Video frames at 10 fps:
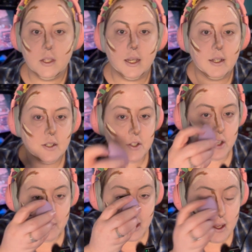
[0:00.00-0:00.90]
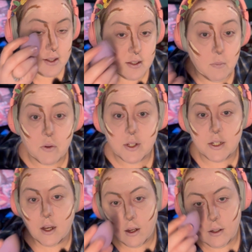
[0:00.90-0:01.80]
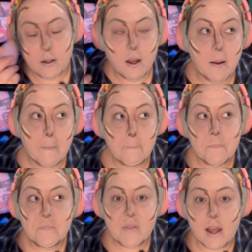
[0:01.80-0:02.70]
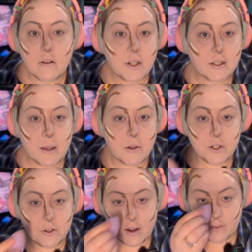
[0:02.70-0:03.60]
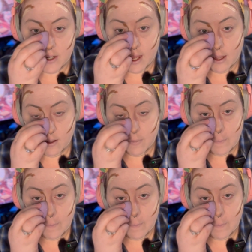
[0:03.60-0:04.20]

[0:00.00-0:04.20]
Like, streaming is the most I talk. I don't talk that much throughout the day.